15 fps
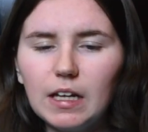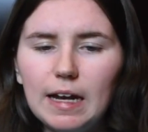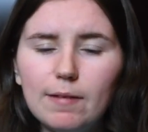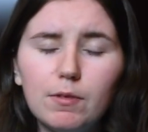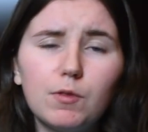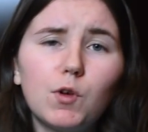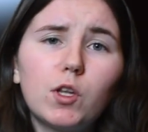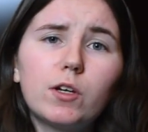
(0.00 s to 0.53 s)
and
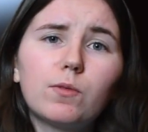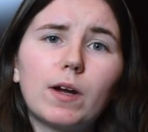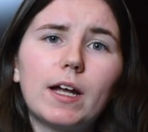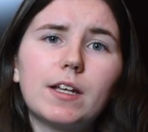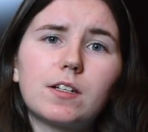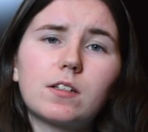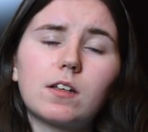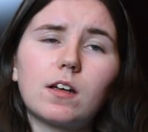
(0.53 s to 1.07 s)
we've only
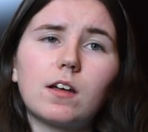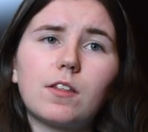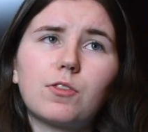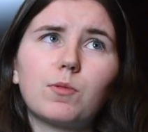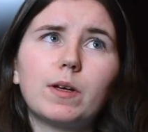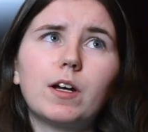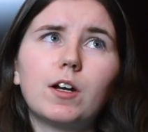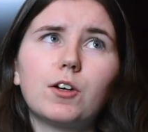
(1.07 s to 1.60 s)
raised
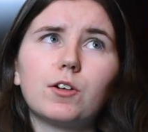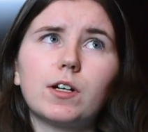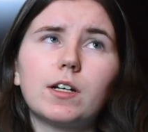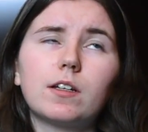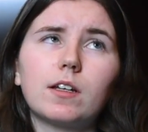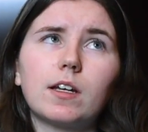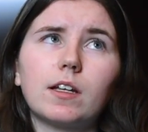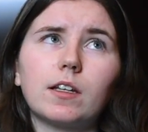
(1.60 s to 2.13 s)

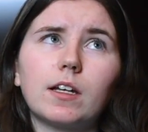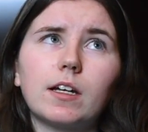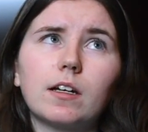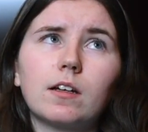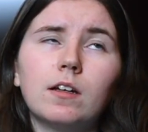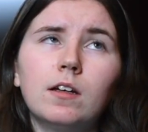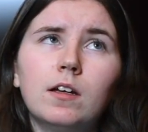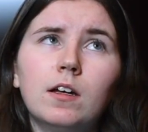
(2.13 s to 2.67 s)

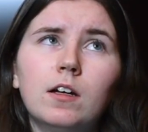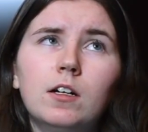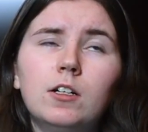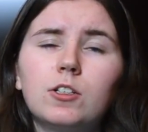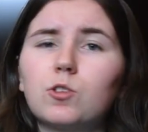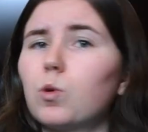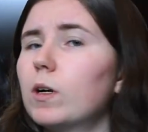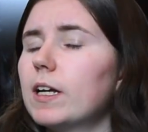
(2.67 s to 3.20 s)

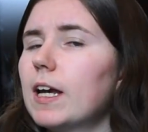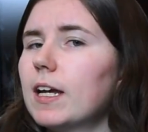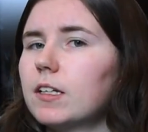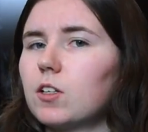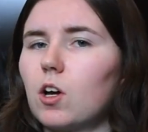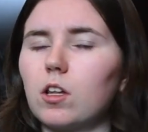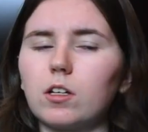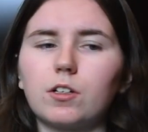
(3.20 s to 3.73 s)

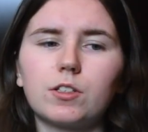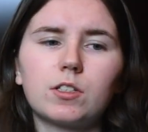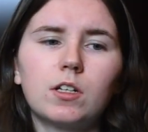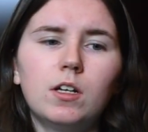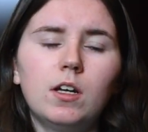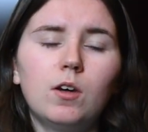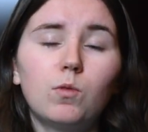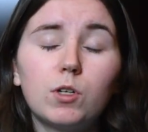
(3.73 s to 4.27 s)
$328,
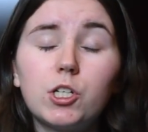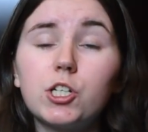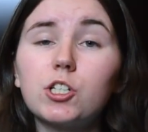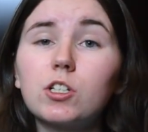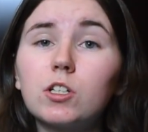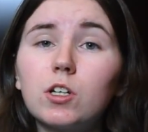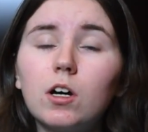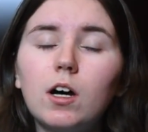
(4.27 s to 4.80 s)
which
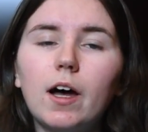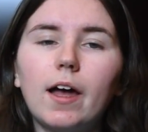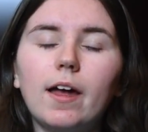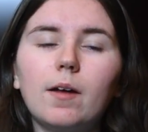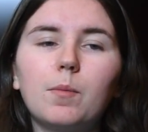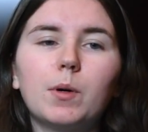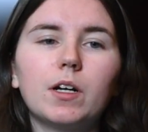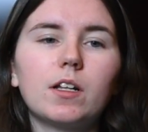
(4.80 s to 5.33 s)
is
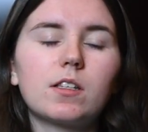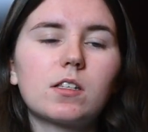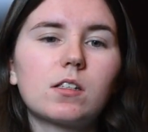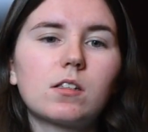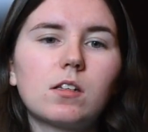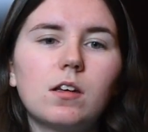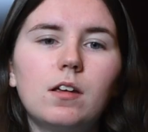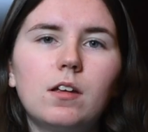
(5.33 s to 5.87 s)
good, but
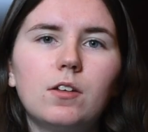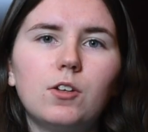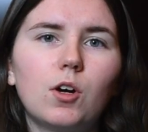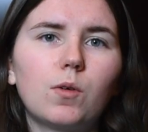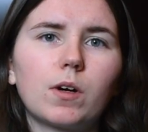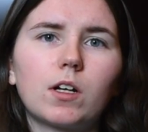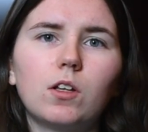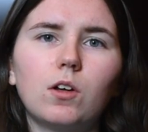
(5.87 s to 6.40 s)
it's
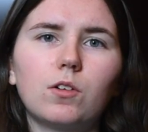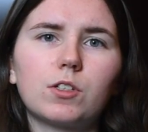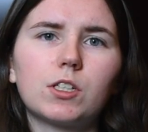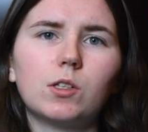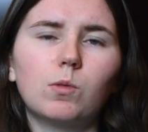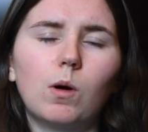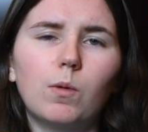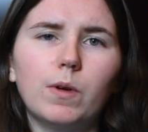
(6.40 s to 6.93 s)
nowhere close
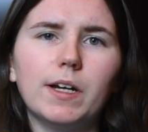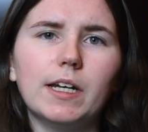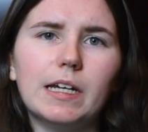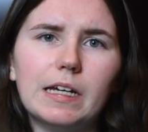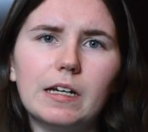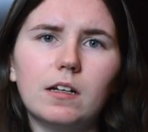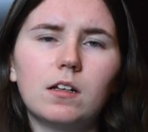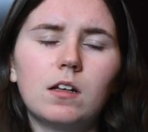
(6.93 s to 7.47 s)
to what we
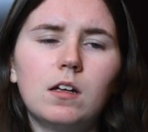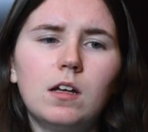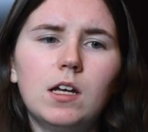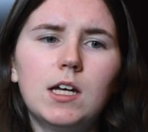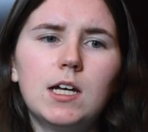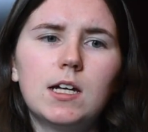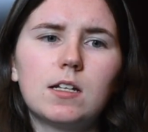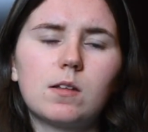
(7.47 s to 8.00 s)
need
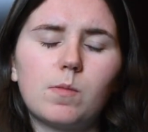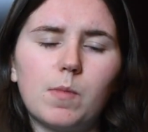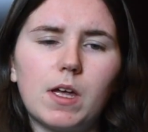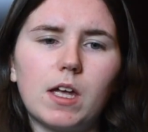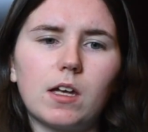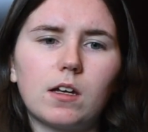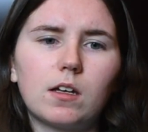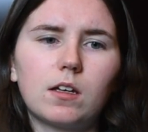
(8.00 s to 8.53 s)
to
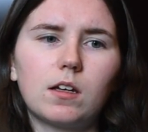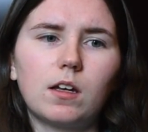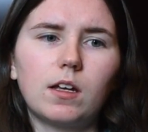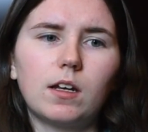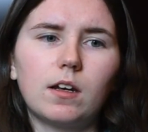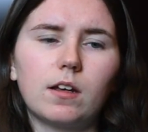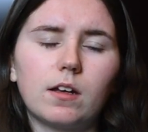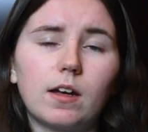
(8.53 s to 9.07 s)
make.
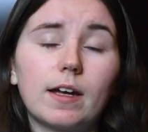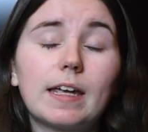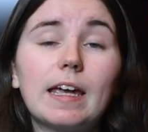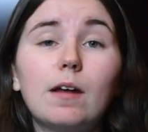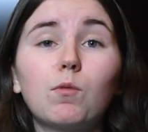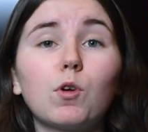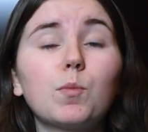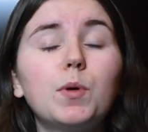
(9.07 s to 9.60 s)
And
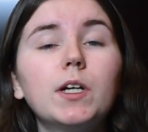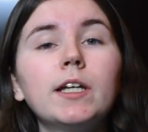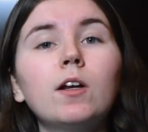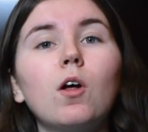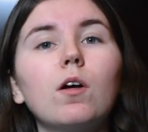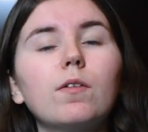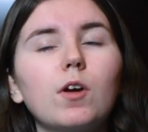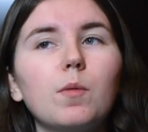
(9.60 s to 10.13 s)
again, we're putting
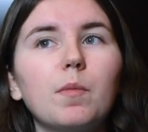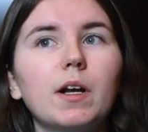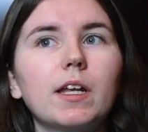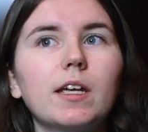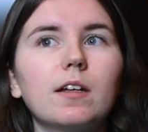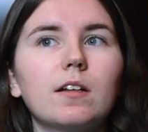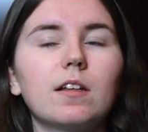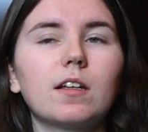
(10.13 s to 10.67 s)
all of our
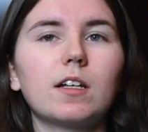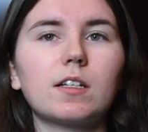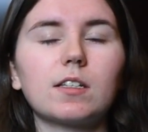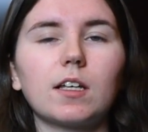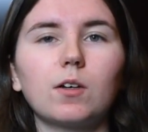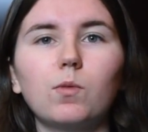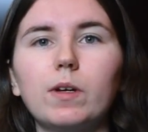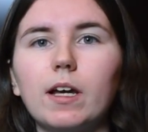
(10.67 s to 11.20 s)
money into this.
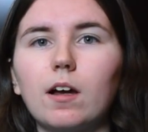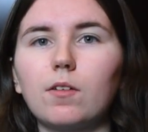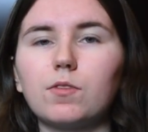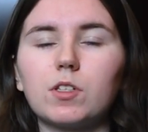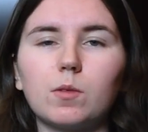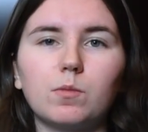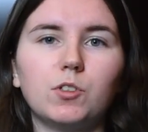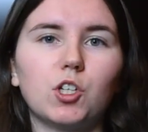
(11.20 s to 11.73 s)
Like, we have
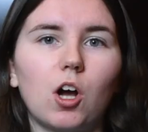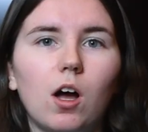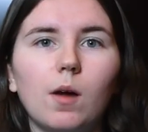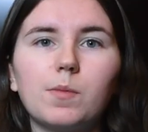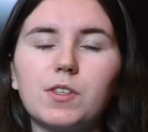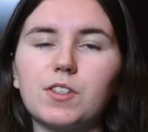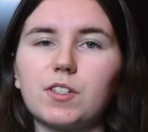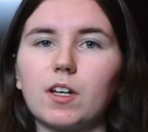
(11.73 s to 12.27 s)
some
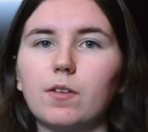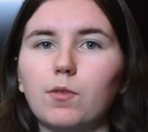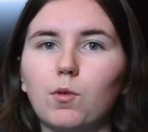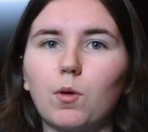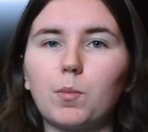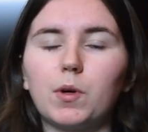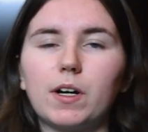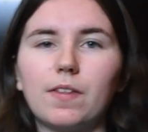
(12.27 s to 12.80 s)
jobs and stuff and
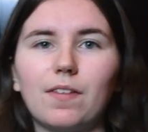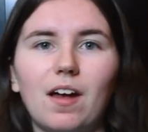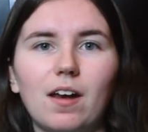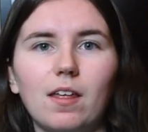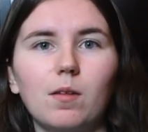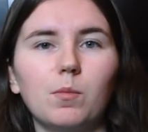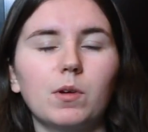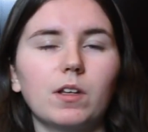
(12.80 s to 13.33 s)
we're putting that
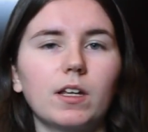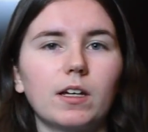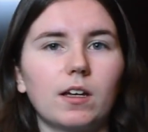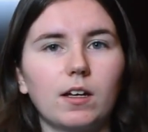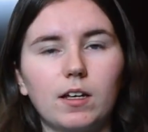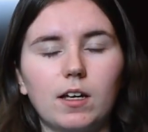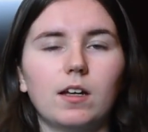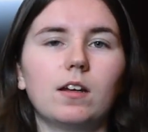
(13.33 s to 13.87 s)
in, but like,
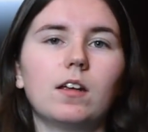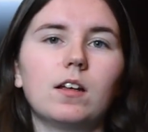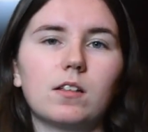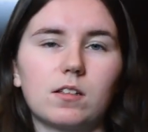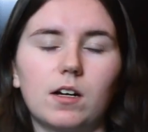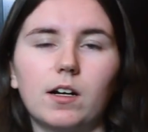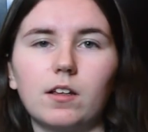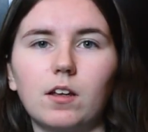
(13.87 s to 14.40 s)
again,
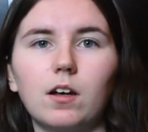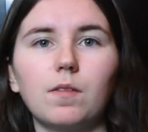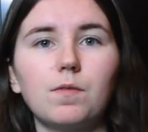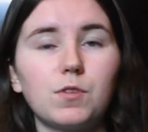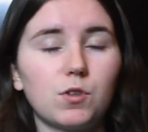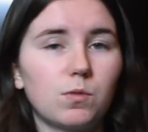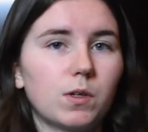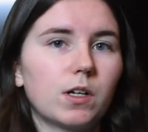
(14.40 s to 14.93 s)
it's not enough.
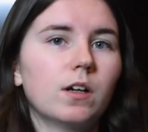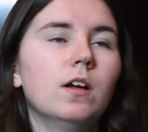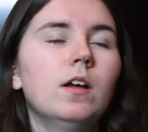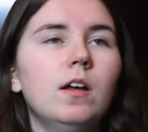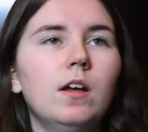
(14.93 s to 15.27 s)
So we're